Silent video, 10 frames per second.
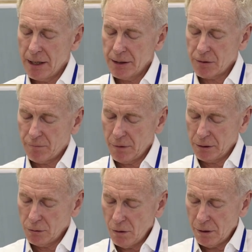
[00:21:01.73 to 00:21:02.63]
So for
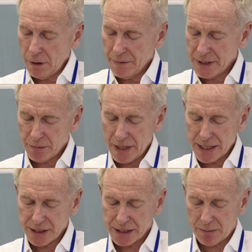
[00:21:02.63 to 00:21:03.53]
Ellul, this
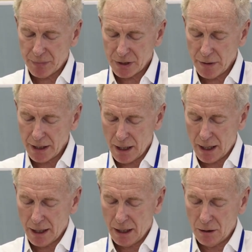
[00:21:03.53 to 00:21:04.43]
relationship between
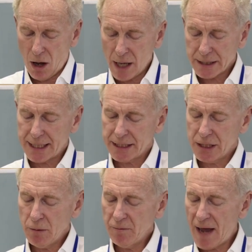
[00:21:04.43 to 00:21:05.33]
law's
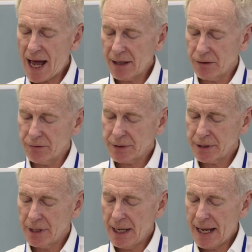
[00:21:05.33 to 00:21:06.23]
assumed values
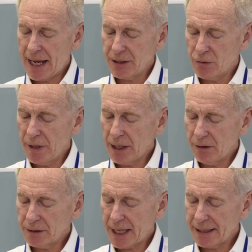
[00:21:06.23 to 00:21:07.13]
and
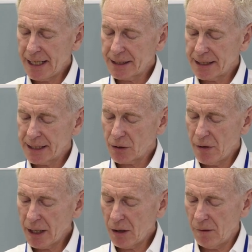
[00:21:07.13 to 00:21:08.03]
juridical techniques is
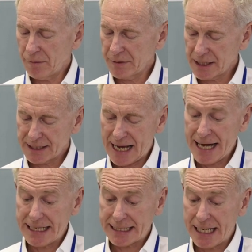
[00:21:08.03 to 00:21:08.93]
critical for
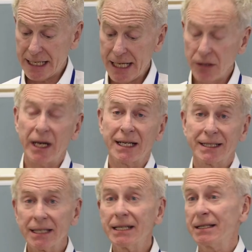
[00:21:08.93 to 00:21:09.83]
society's continued
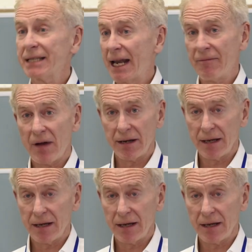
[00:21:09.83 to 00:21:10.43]
existence and